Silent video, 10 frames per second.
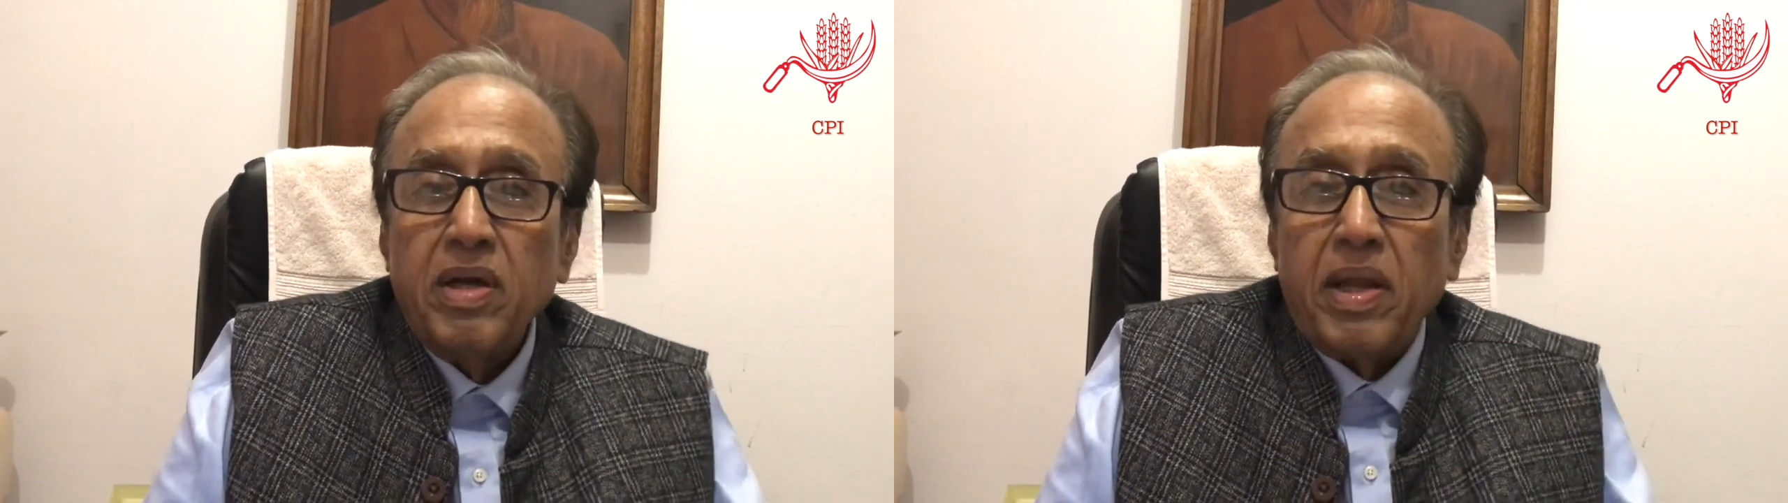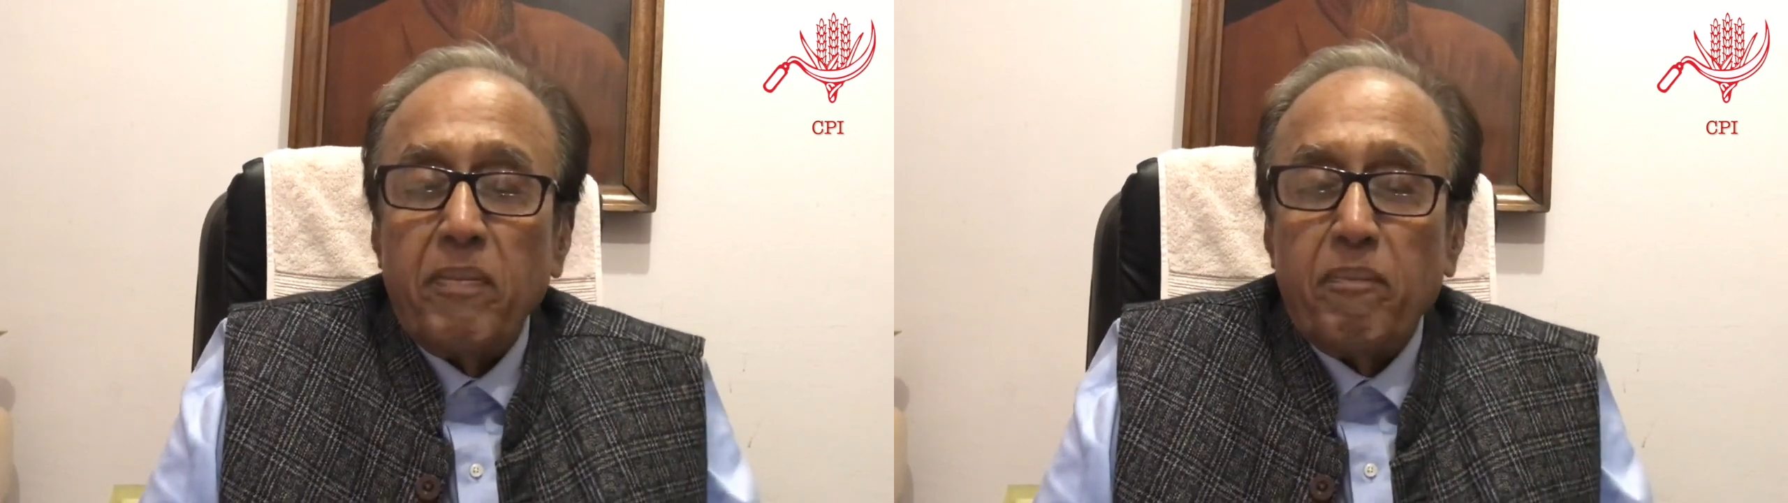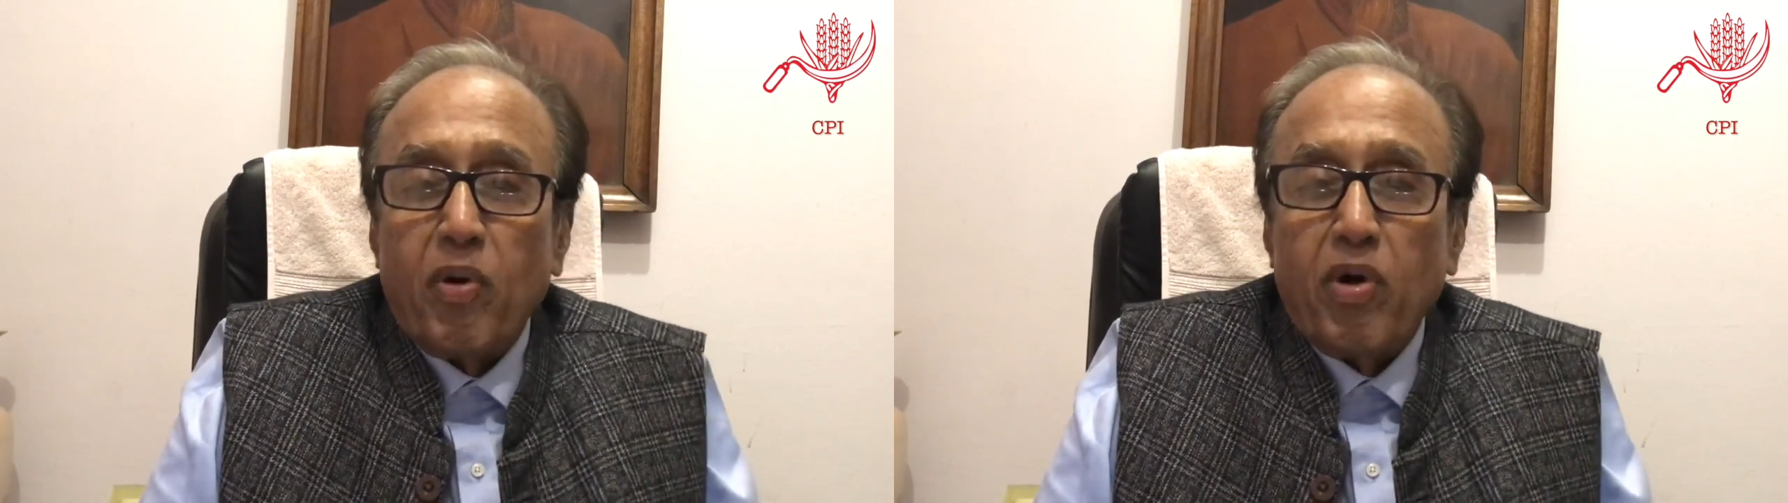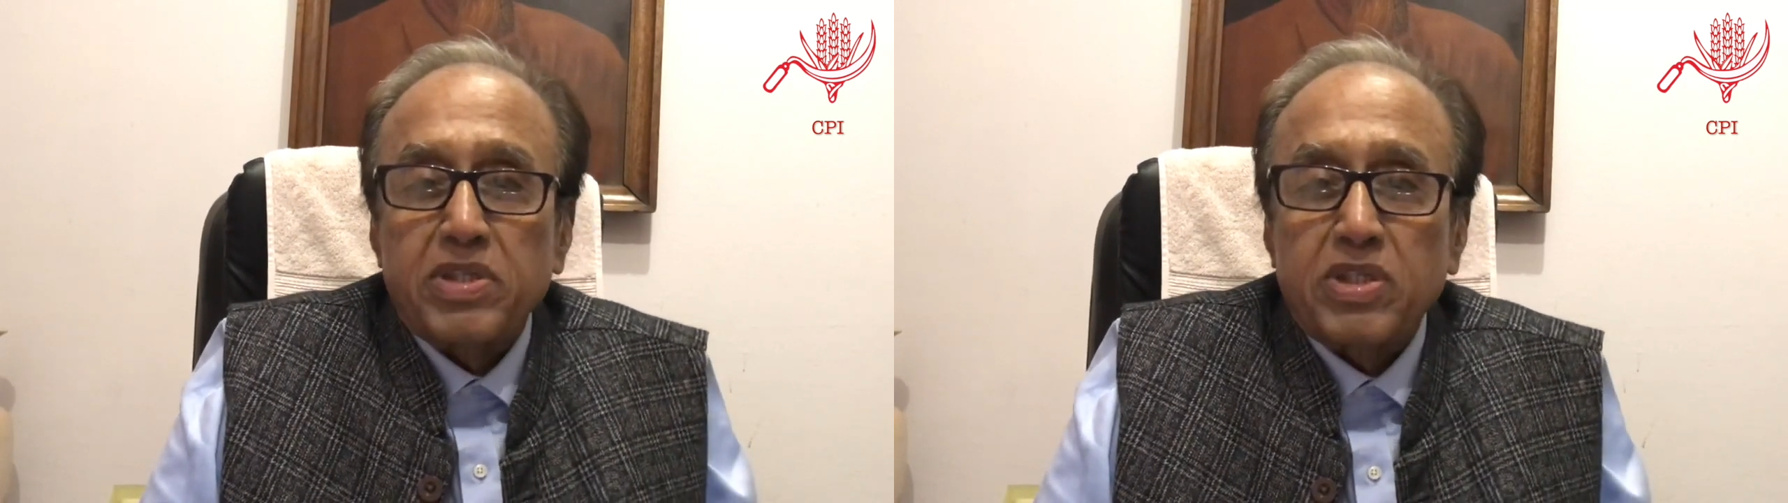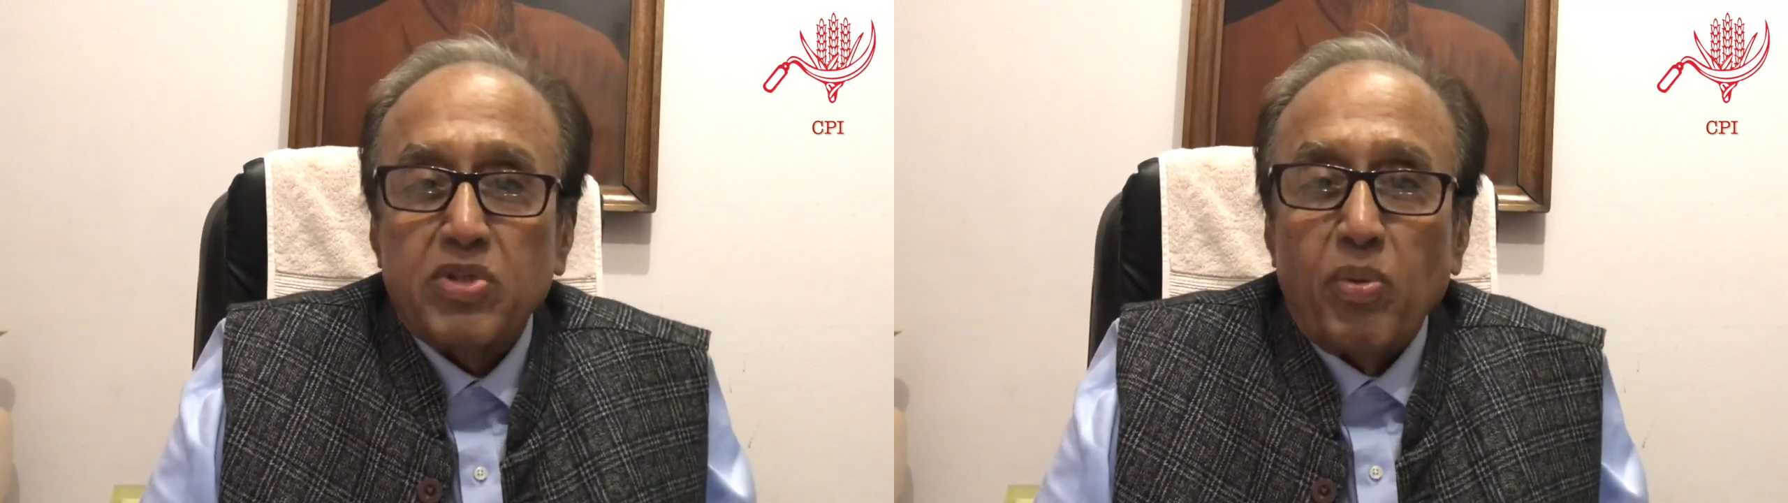
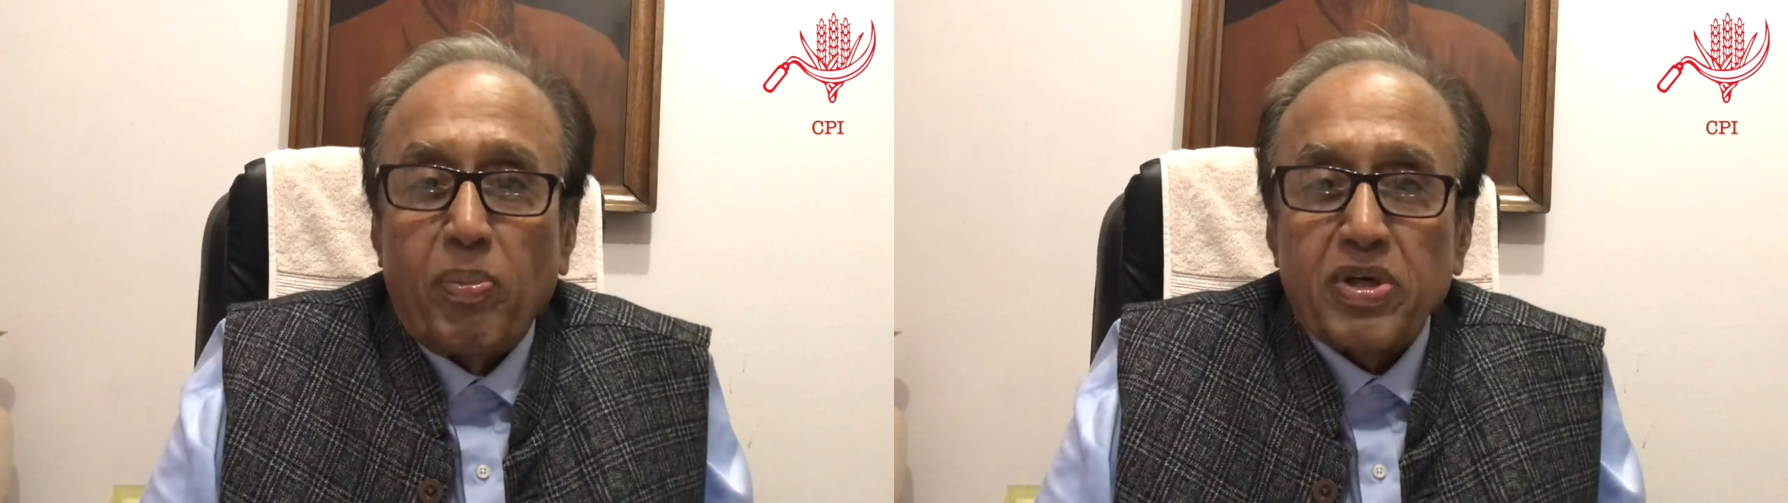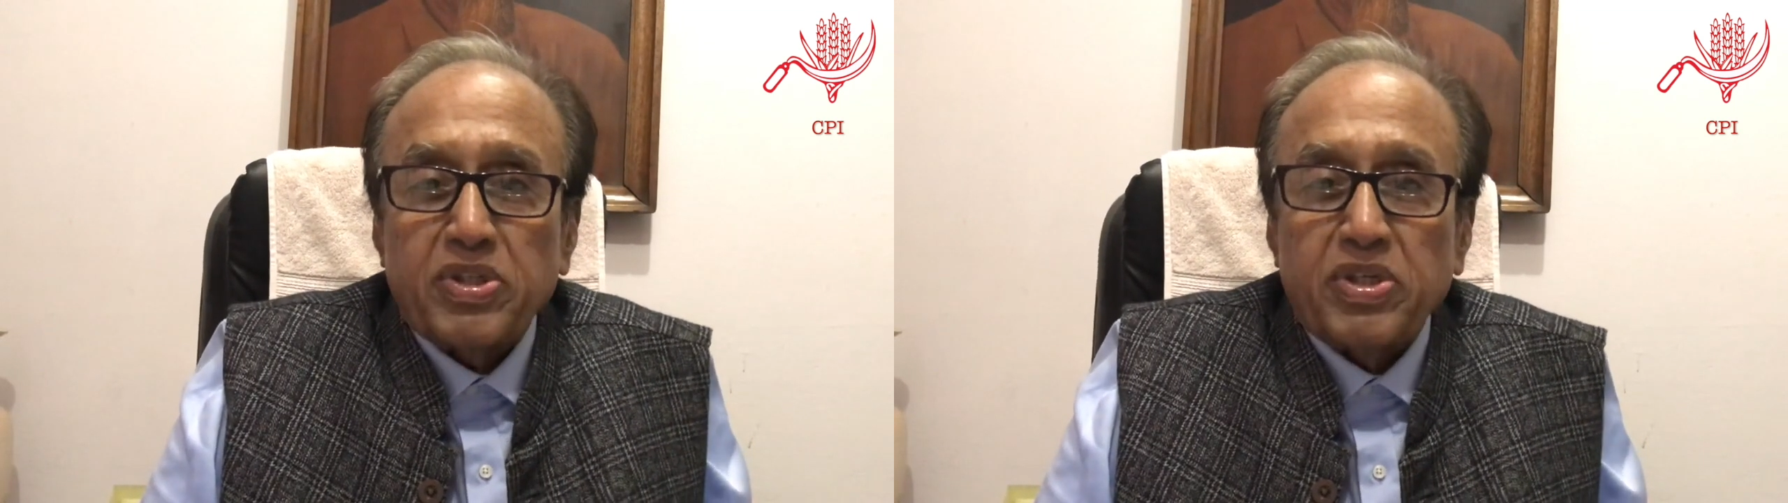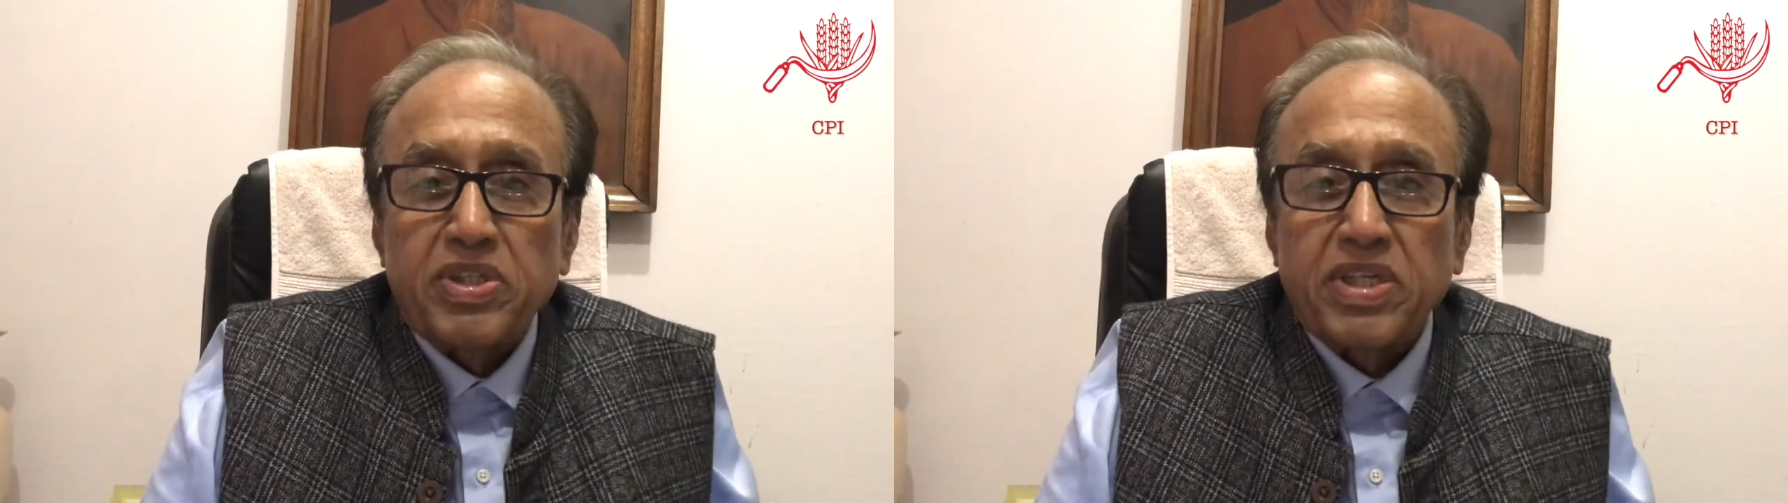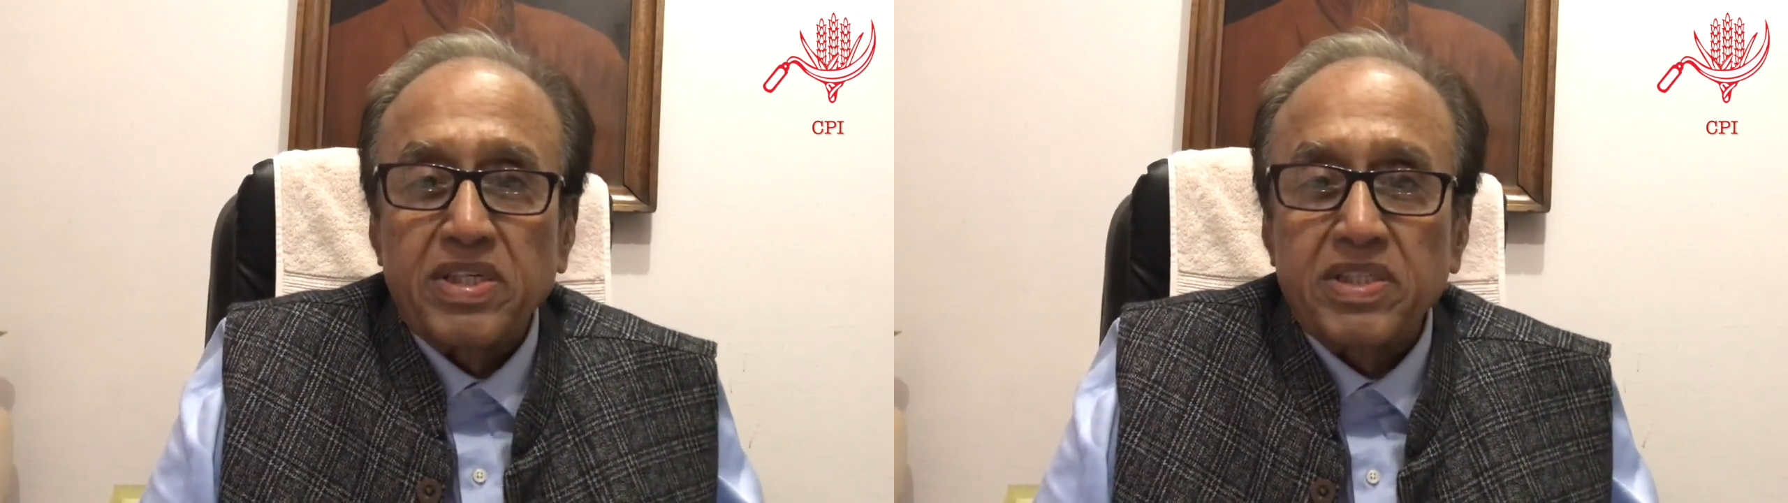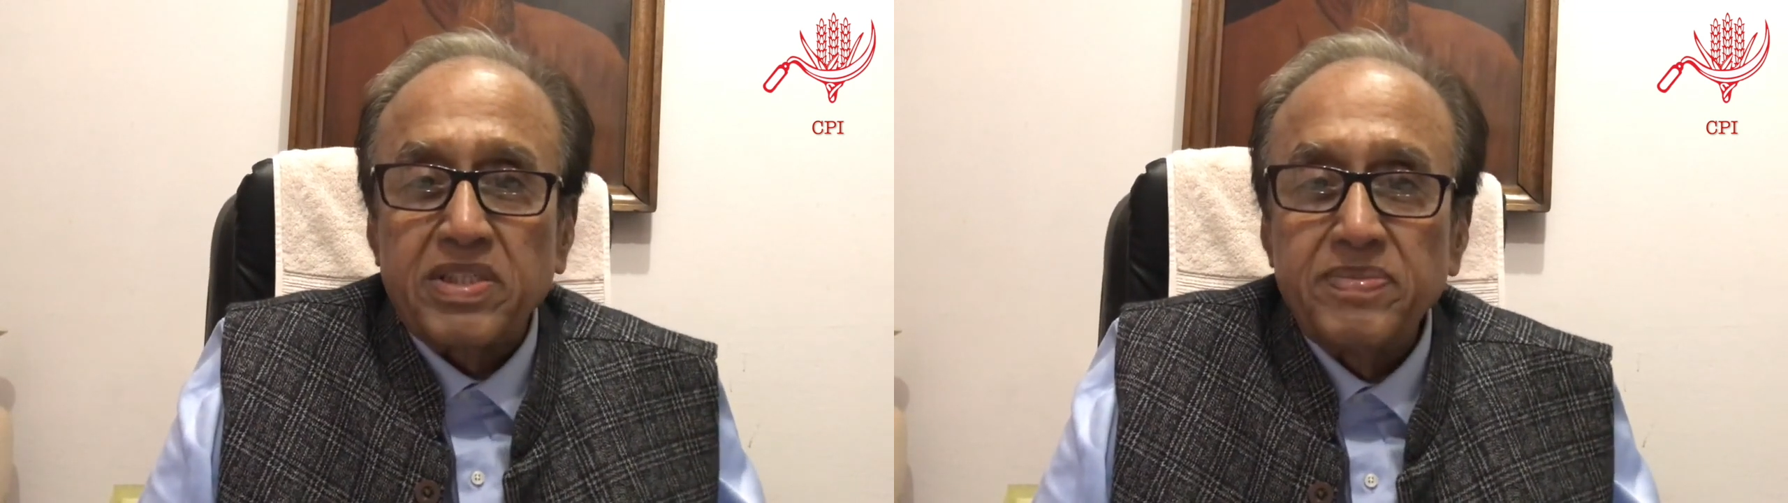impose
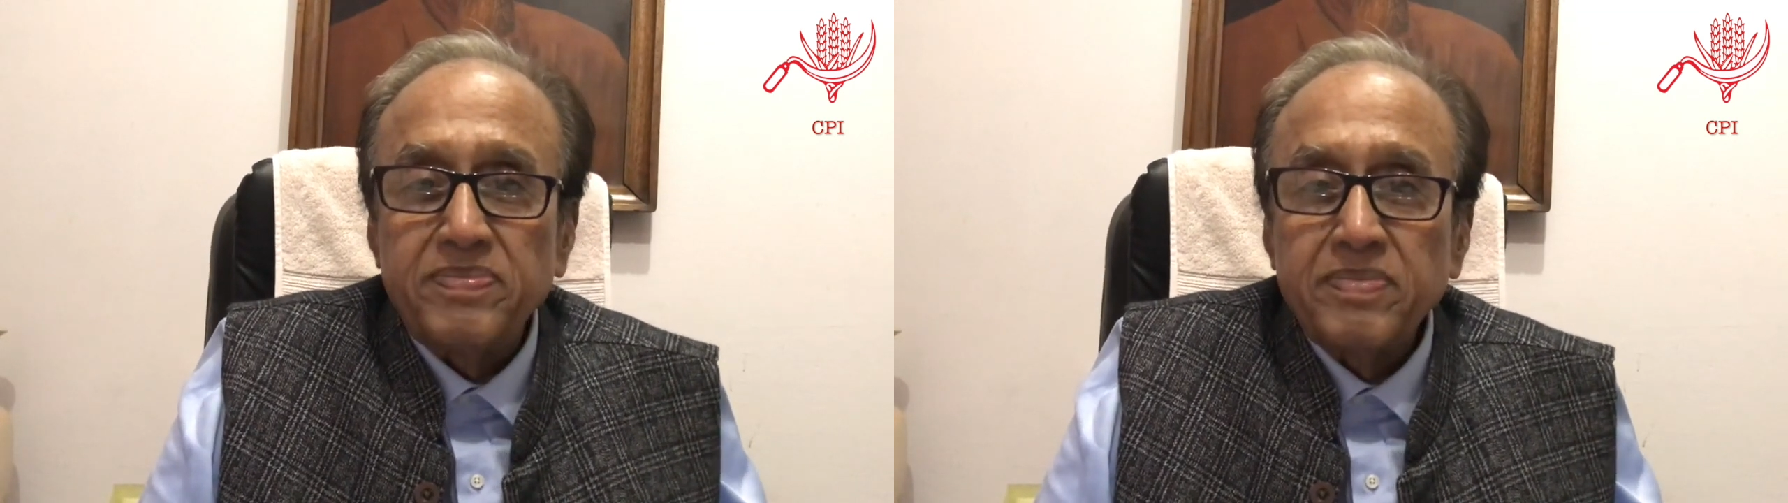superstitions